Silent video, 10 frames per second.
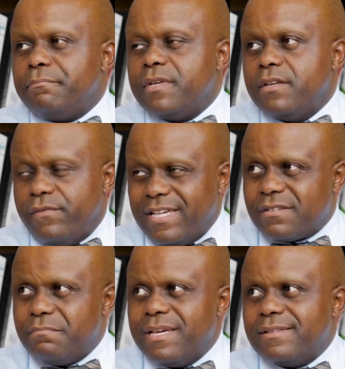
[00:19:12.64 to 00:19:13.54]

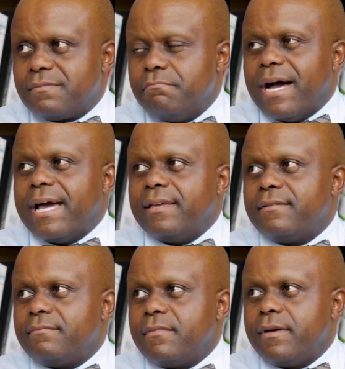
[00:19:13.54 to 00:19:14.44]
investments by
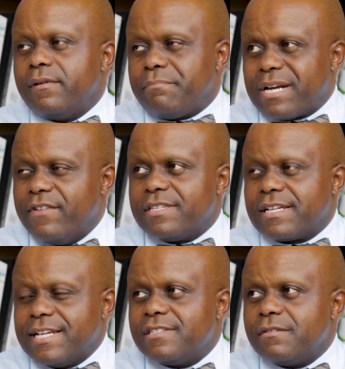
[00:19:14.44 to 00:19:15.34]
private
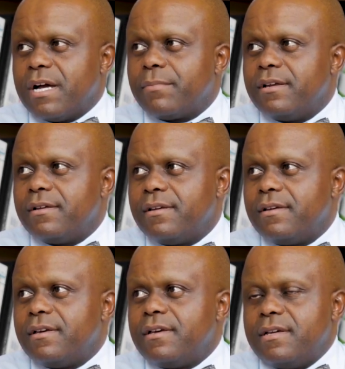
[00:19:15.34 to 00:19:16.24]
sector in Zimbabwe.
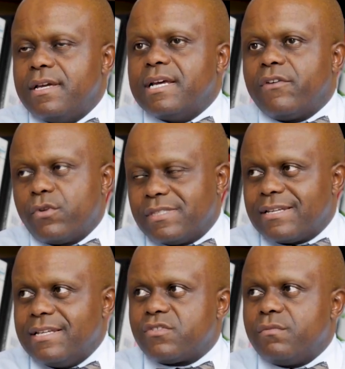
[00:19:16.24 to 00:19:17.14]
And of course,
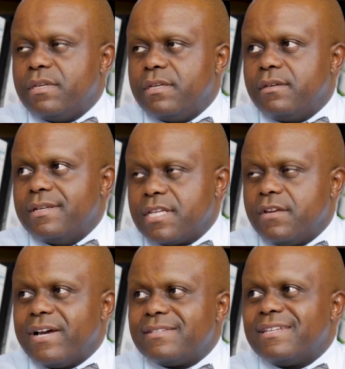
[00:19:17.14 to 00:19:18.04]
that needs to be
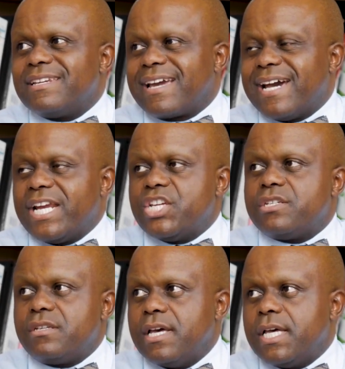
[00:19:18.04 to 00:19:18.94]
incentivized and
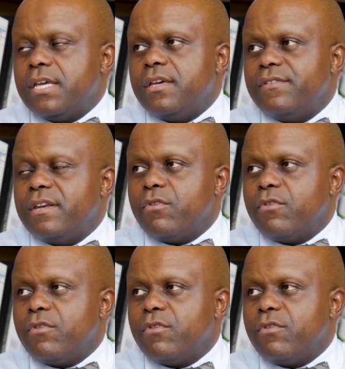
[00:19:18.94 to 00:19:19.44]
encouraged even